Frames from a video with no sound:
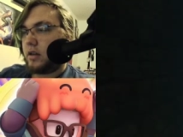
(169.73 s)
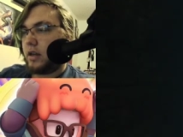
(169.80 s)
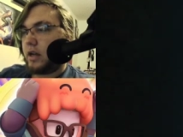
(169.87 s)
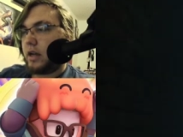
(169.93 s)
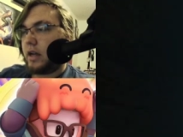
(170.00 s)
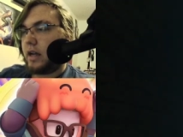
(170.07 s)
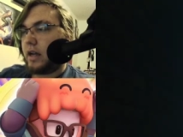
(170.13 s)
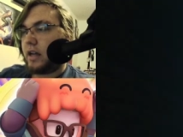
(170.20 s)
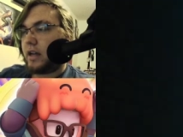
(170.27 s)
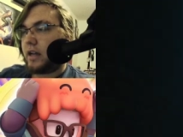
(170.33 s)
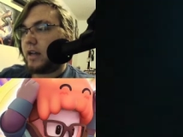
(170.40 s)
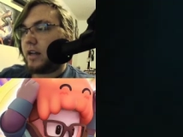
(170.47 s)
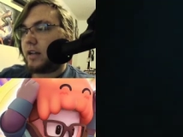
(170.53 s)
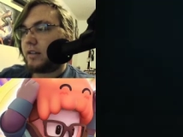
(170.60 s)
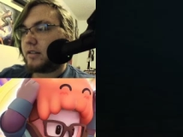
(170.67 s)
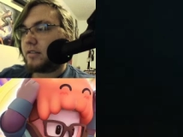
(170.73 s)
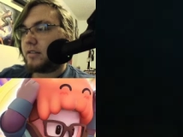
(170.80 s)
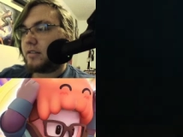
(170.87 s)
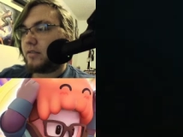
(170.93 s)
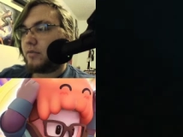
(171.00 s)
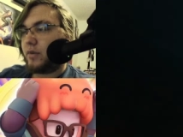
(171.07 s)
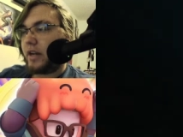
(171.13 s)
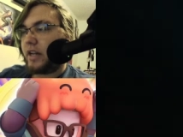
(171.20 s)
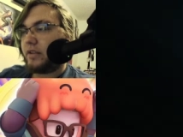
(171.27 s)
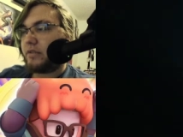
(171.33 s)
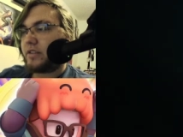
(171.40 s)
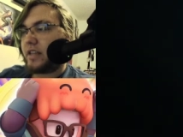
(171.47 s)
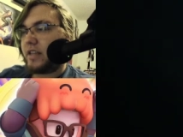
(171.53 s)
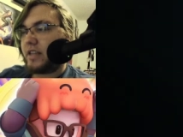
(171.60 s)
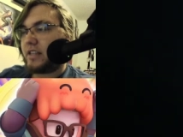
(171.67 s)
Ah. Why do you
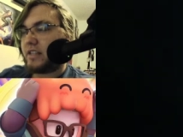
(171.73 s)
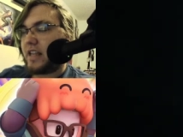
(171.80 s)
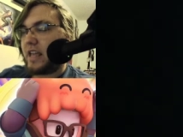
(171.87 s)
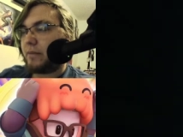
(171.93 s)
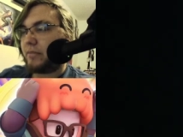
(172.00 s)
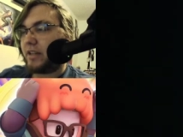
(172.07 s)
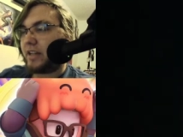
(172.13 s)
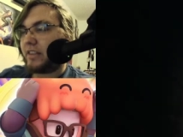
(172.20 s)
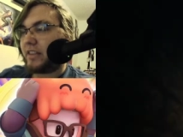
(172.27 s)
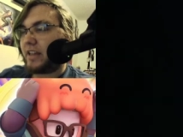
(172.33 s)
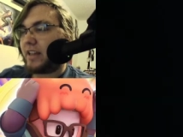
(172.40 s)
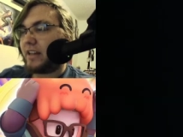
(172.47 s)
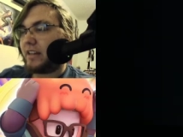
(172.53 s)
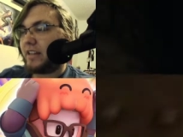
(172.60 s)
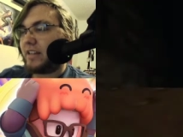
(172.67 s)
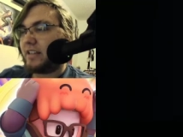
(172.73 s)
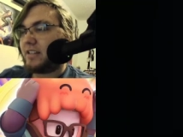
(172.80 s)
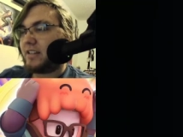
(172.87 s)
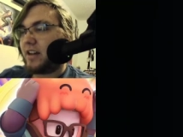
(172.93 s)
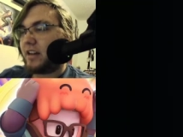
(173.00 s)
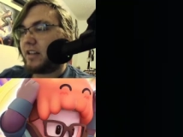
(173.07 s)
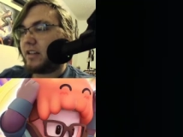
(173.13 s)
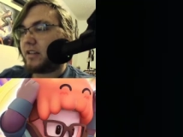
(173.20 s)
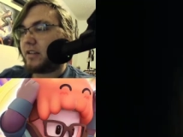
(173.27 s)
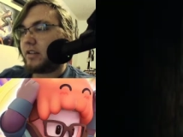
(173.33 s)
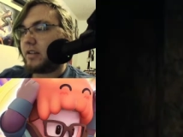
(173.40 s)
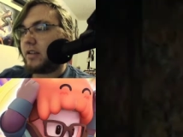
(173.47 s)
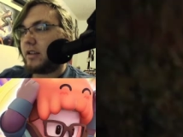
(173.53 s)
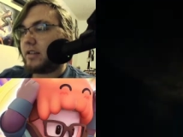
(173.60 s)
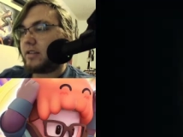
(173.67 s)
say Have his you name like it? that? He's not a
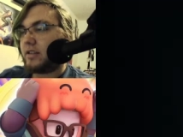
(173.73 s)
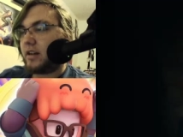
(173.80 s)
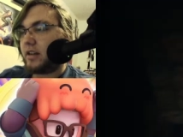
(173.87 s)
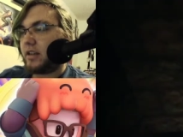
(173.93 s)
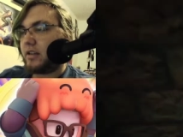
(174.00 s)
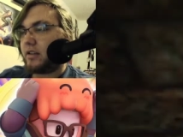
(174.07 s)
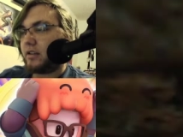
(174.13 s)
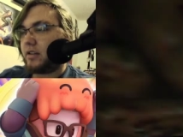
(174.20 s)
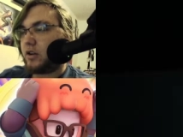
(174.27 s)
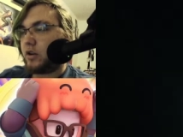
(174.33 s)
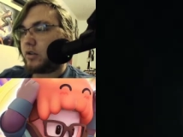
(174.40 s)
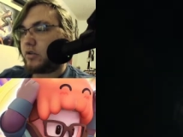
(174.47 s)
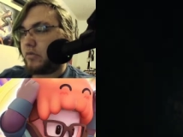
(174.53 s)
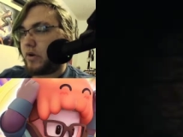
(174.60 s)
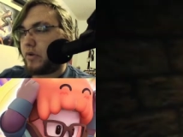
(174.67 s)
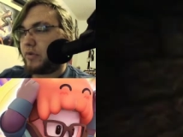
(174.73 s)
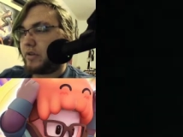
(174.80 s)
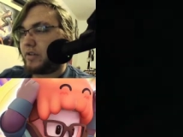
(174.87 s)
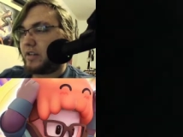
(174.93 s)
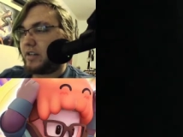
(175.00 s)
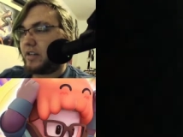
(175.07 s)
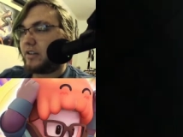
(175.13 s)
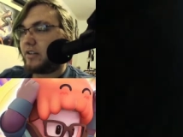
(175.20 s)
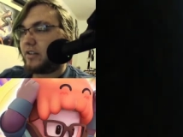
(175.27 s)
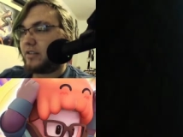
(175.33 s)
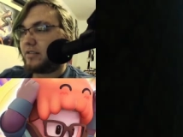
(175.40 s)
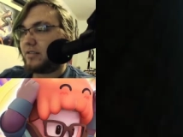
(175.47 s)
he's not a cooked rodent, dear.